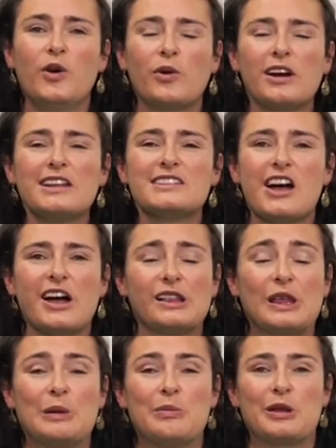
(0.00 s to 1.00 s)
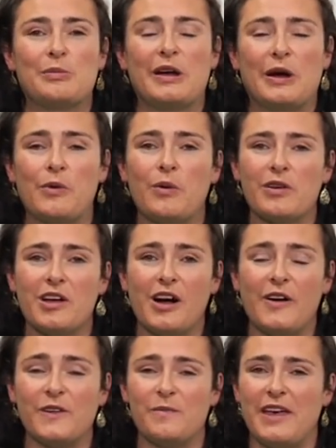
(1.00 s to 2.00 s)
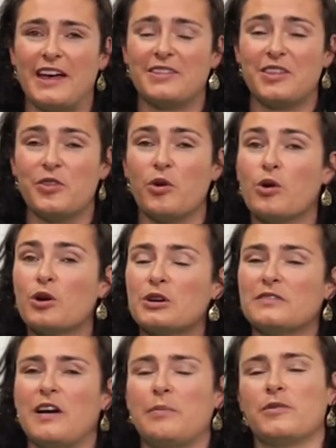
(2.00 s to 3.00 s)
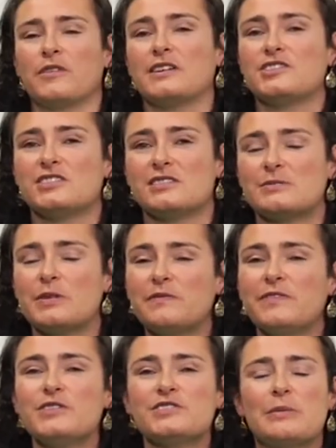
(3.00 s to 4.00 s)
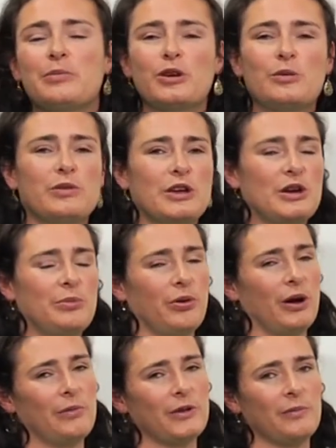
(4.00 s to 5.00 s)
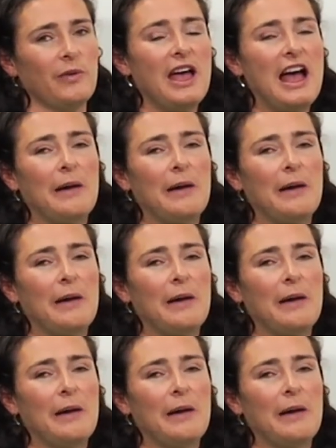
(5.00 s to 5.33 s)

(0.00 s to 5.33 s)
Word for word: we're going to talk a little bit about what we call in math the order of operations. But first, I put up here a problem.